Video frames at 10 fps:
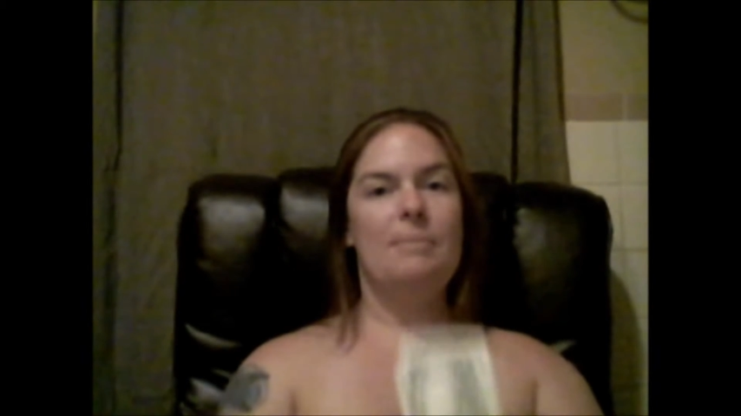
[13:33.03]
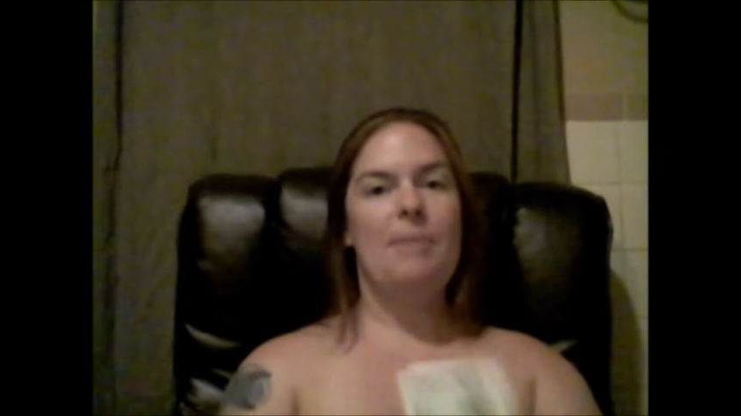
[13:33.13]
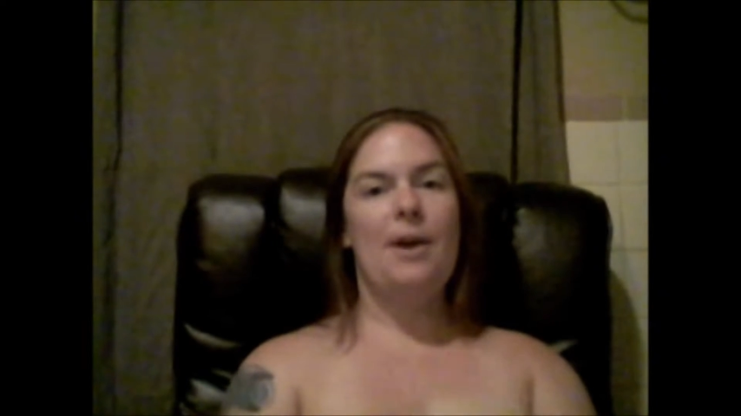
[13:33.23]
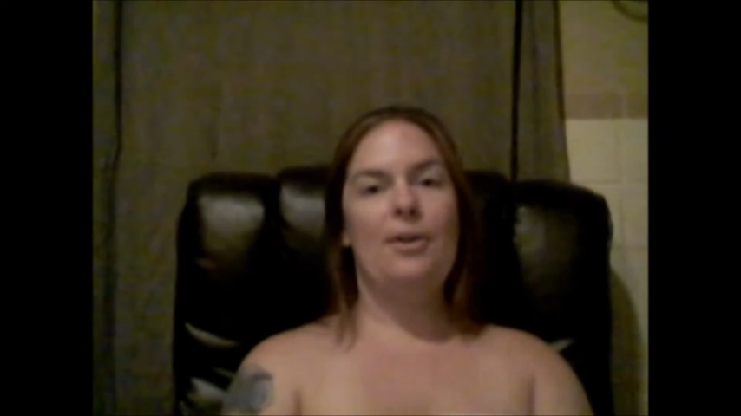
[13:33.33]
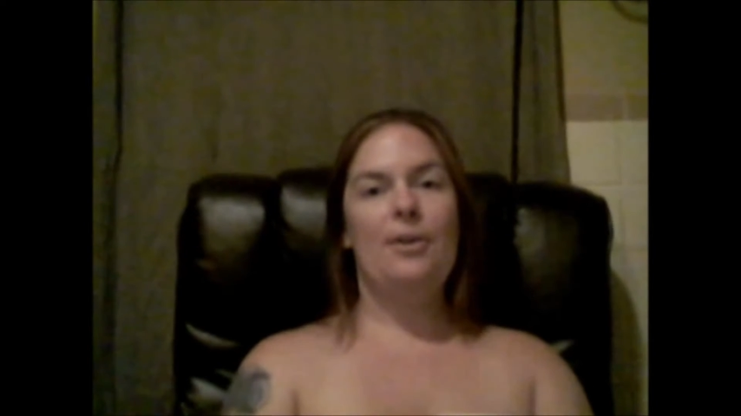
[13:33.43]

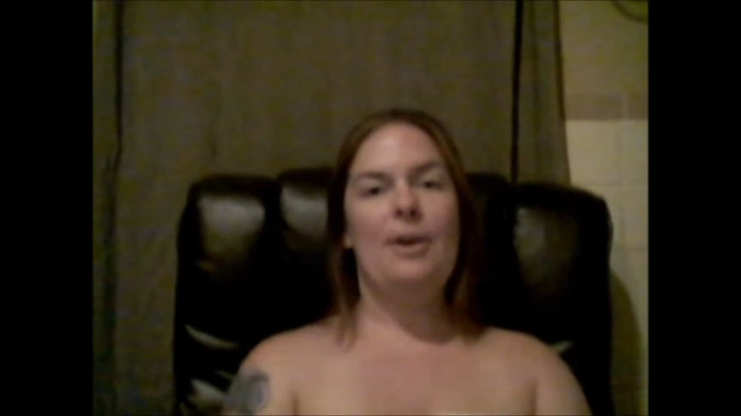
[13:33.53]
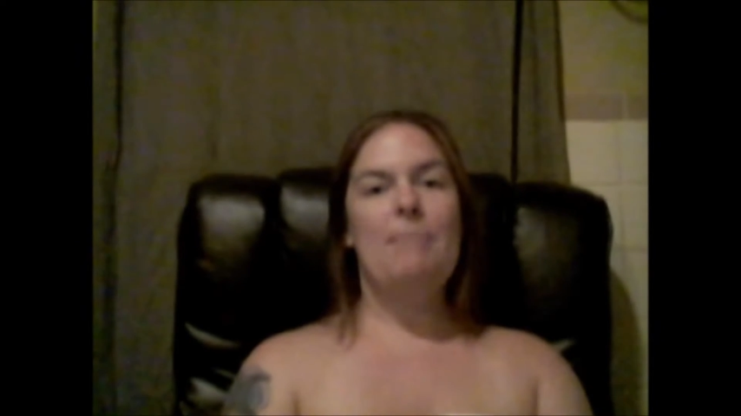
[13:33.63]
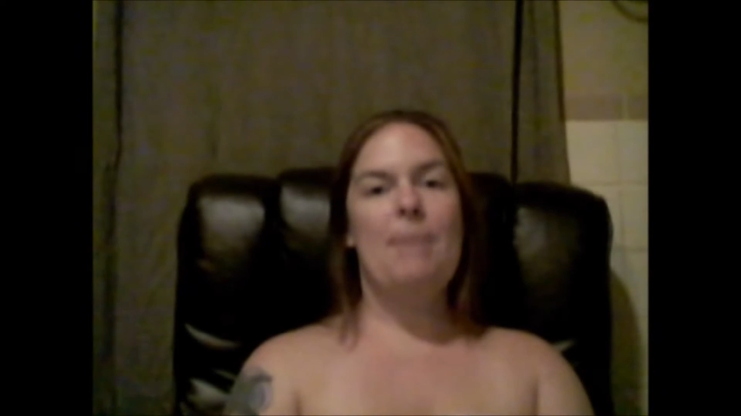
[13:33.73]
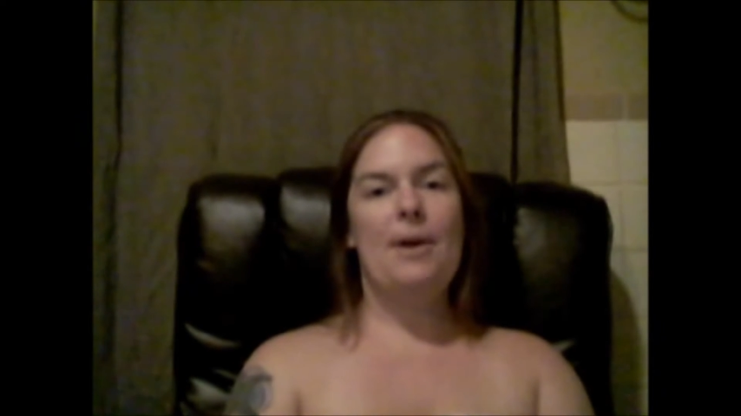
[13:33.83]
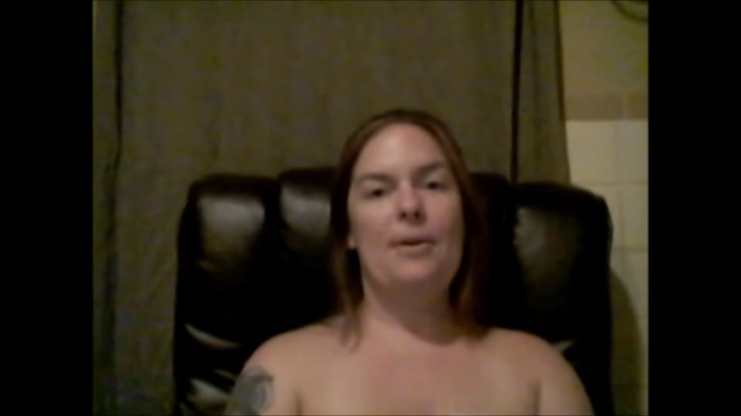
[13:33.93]
better
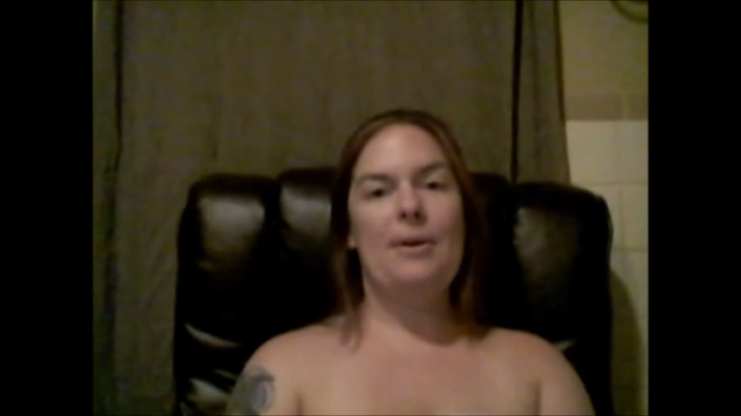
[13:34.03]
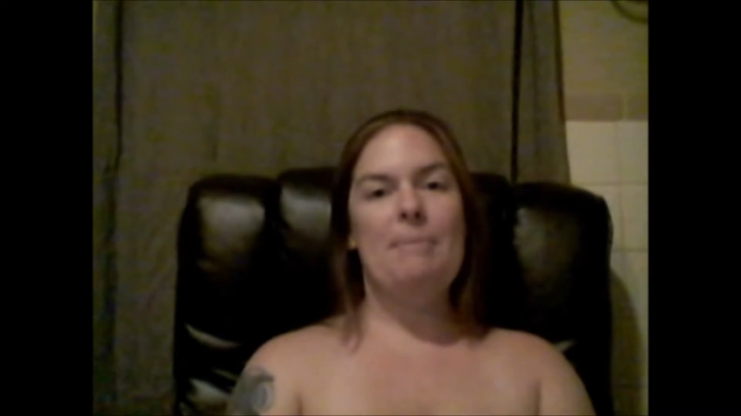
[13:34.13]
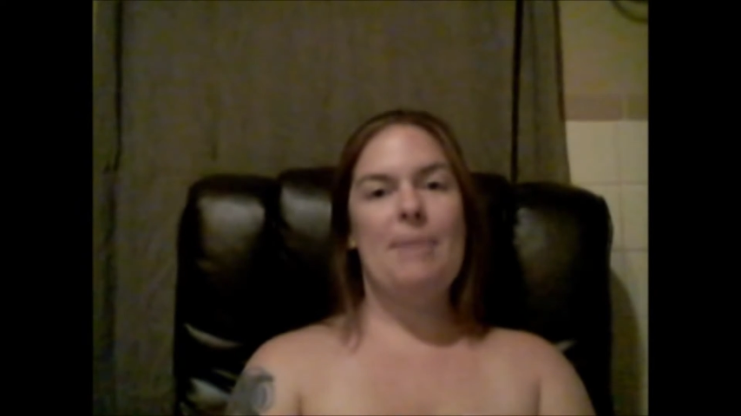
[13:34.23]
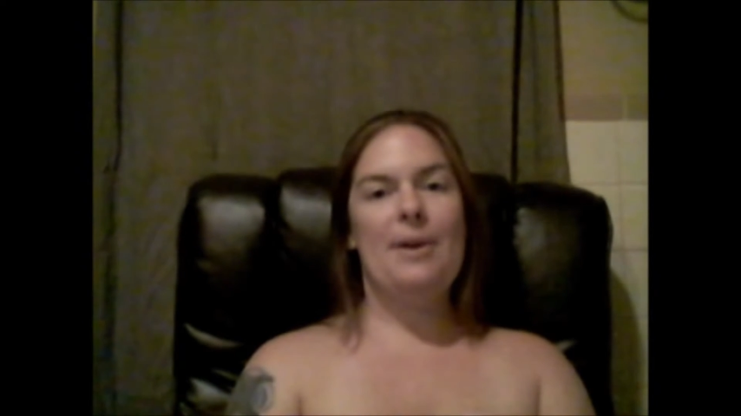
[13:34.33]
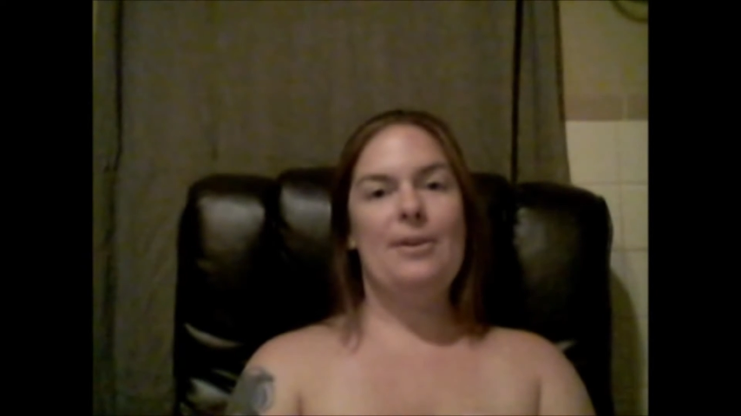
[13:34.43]
and better
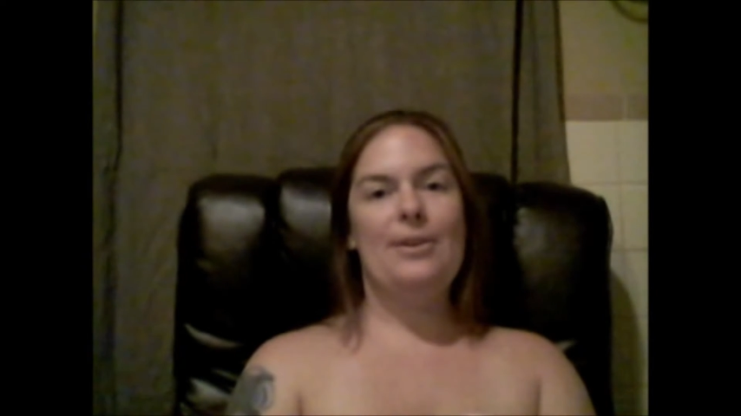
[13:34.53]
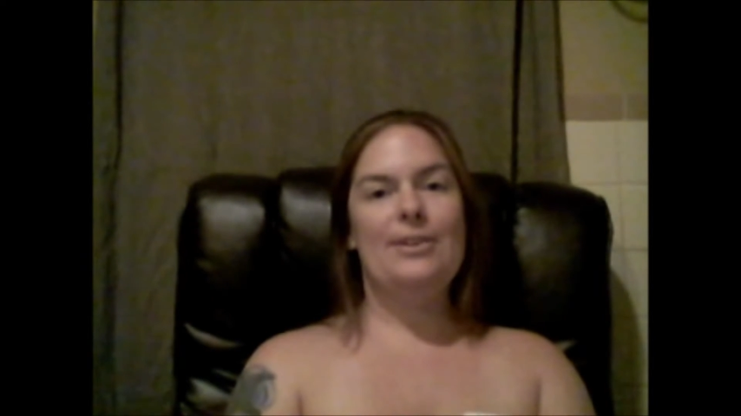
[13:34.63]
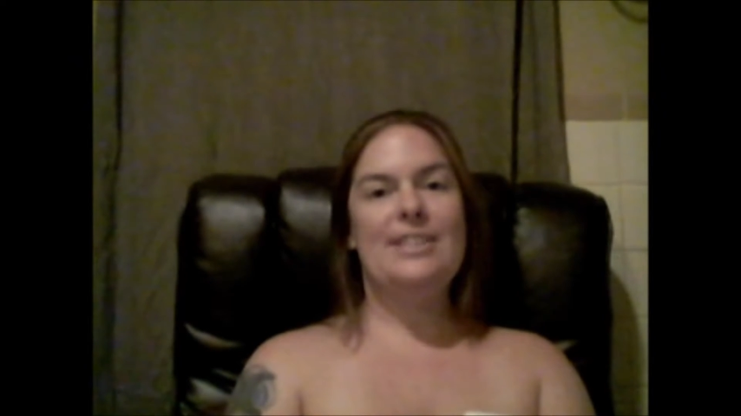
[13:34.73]
and better.